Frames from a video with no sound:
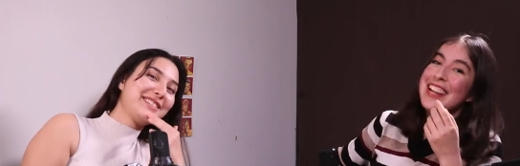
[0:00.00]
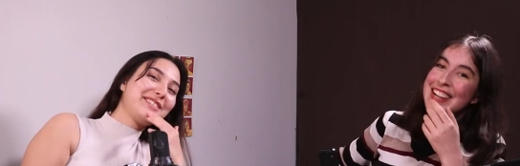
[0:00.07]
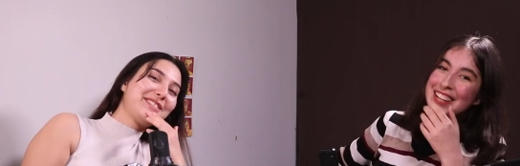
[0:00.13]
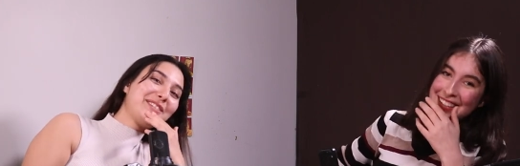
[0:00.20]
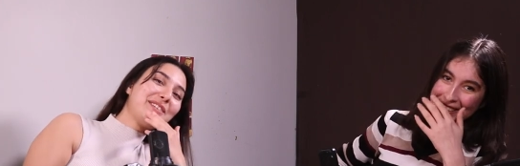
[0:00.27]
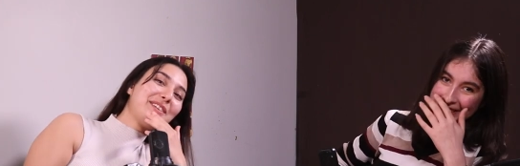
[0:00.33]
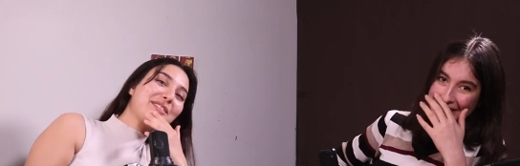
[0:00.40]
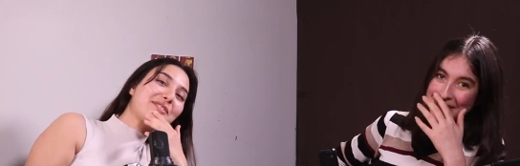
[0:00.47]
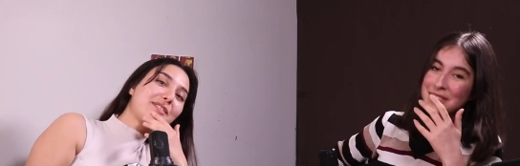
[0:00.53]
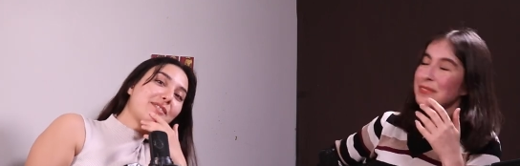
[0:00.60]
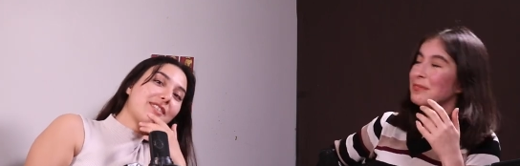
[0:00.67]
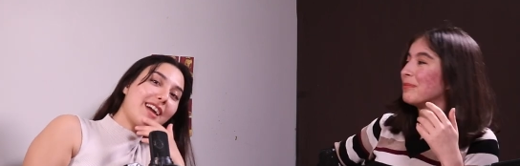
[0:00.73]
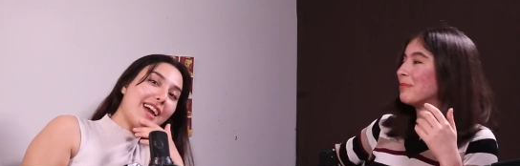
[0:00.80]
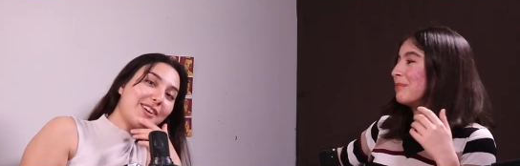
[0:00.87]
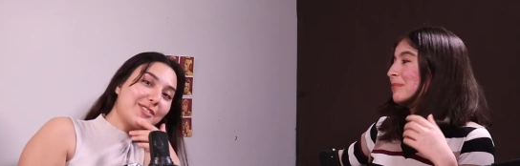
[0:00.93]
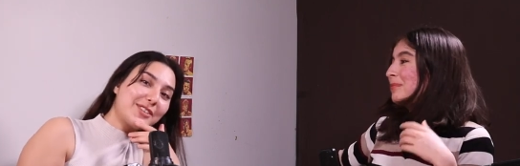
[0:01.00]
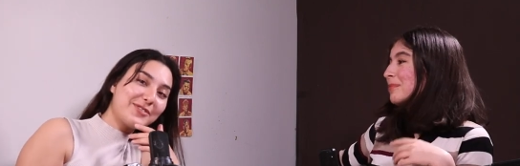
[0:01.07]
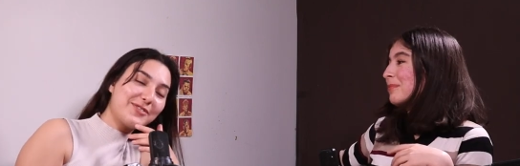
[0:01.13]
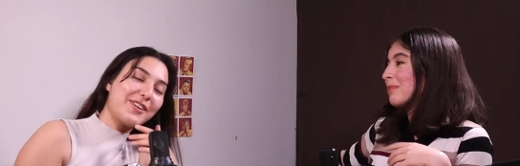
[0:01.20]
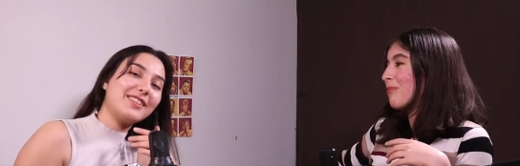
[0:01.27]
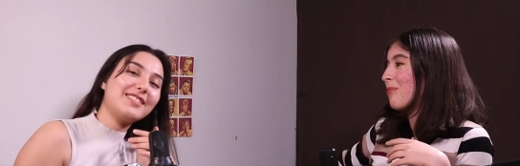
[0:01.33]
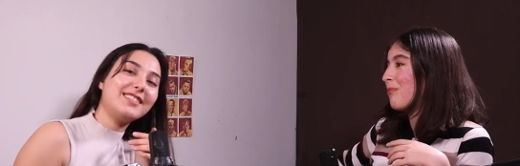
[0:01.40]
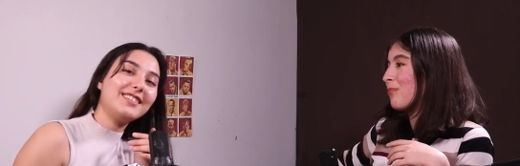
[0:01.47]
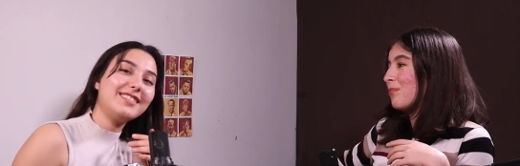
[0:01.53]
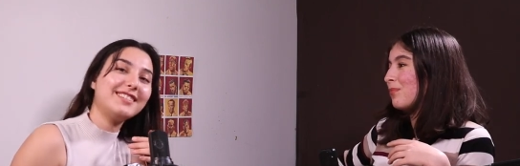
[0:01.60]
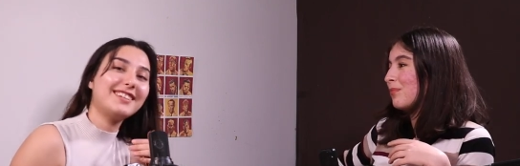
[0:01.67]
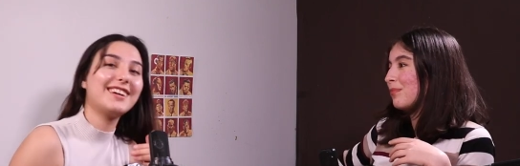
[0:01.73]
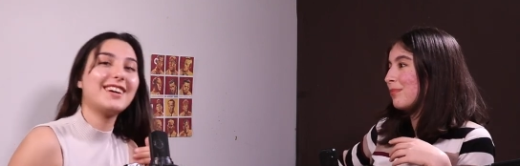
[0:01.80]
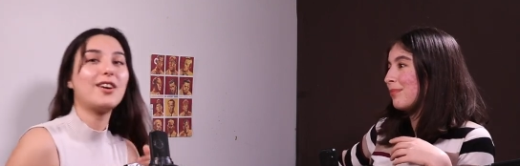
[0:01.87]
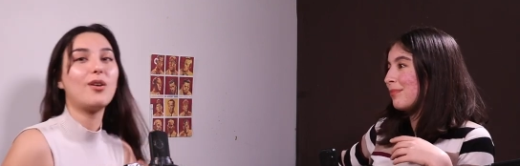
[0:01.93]
Speaker 1: do, do you agree with Henry Fonda,
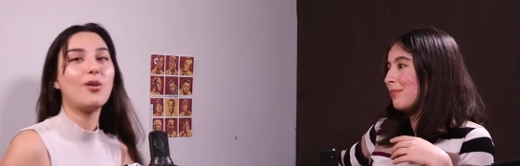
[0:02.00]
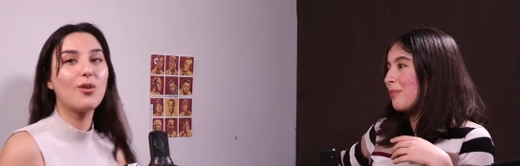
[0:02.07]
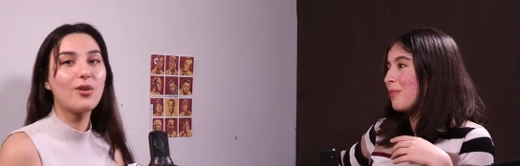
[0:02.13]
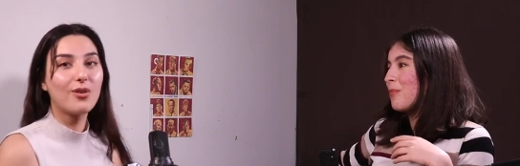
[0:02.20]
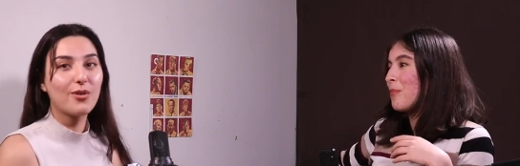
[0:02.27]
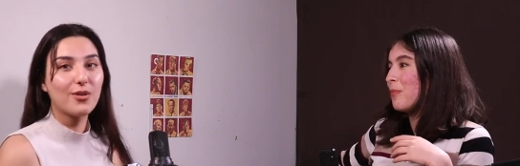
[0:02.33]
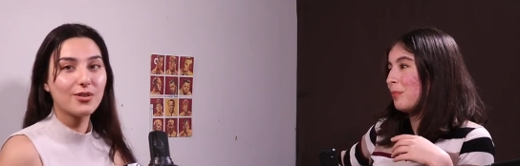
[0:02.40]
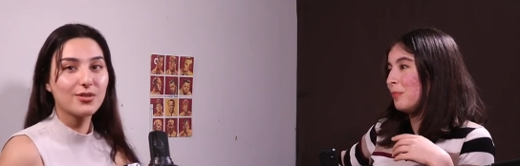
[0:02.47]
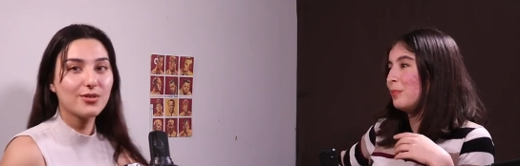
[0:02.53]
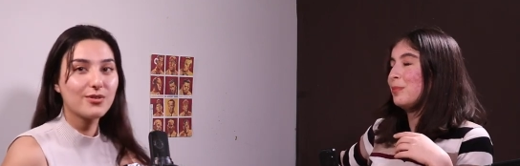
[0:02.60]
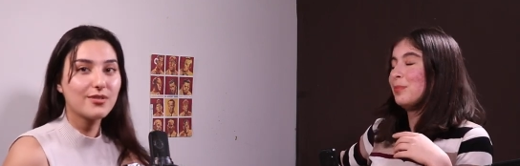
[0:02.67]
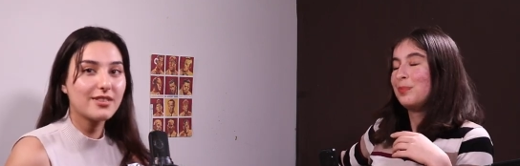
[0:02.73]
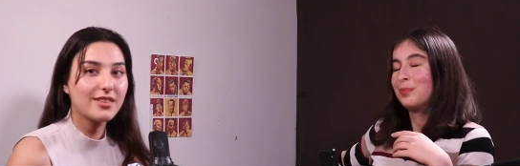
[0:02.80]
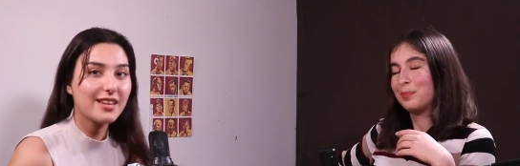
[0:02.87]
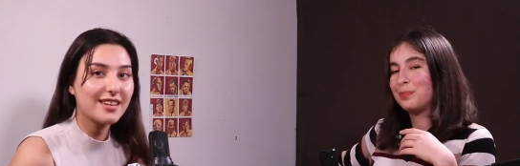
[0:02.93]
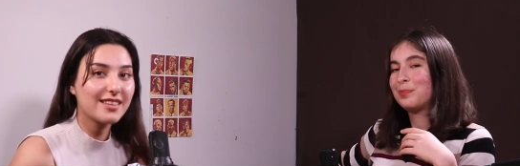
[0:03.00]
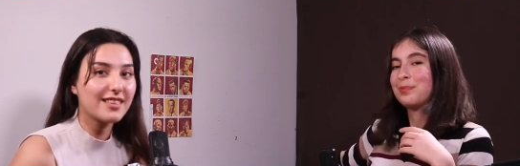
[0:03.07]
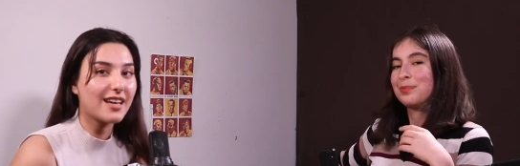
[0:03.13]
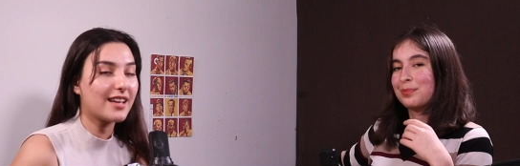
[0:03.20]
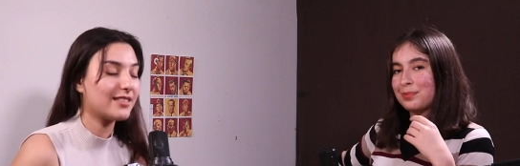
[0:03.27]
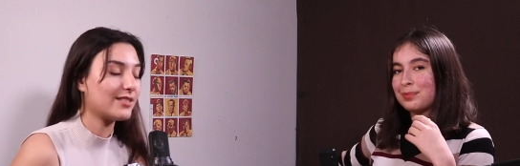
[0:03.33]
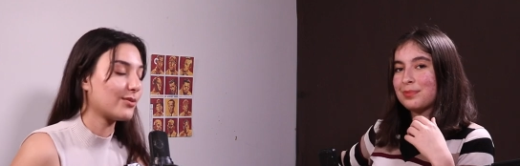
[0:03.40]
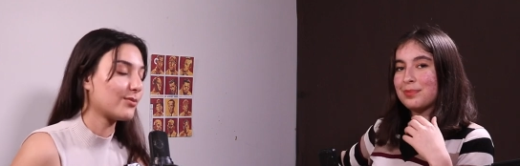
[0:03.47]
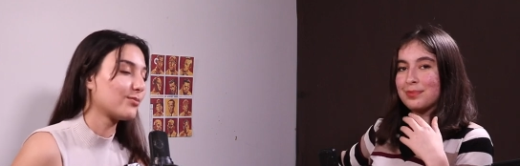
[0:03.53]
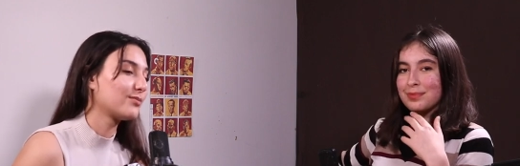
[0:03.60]
or or do you think that the,